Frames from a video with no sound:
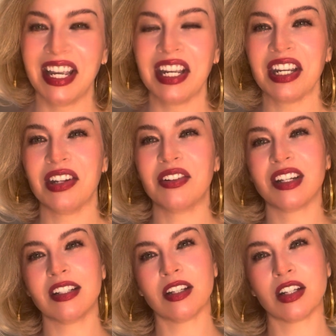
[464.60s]
You don't
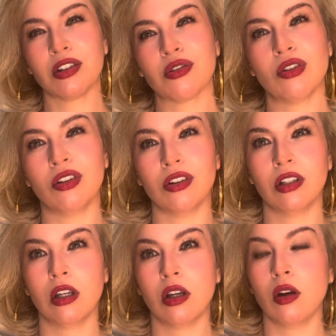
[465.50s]
get to control
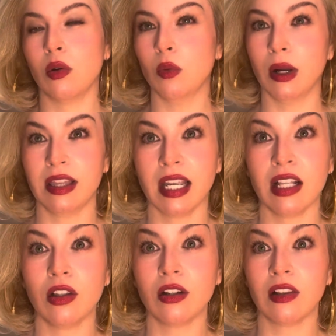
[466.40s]
what they
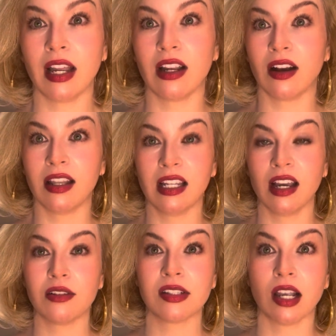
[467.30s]
look like on the
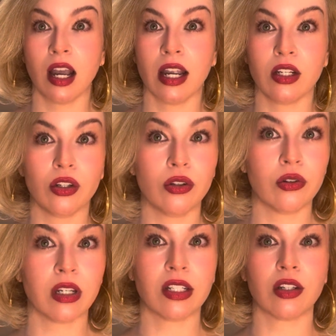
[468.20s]
outside. You
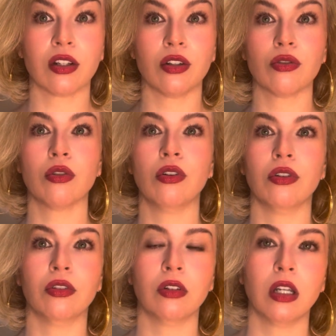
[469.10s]
don't get to
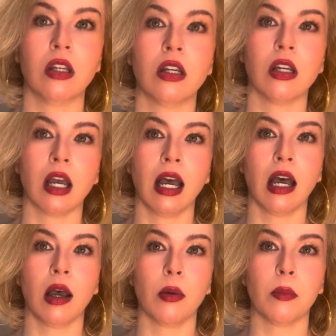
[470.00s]
control
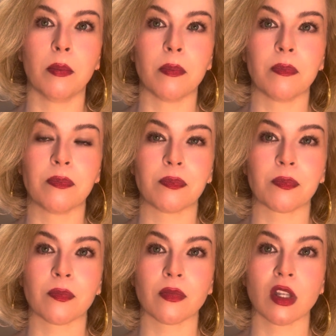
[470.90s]

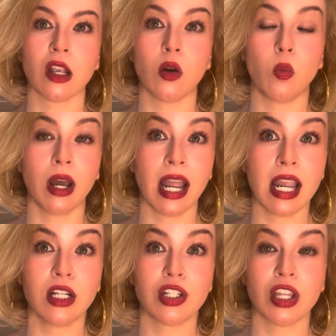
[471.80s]
what
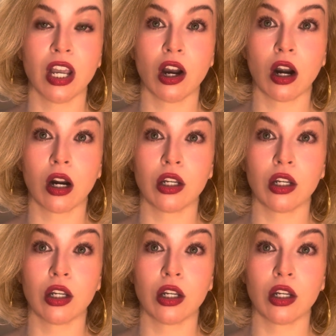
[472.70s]
age they are.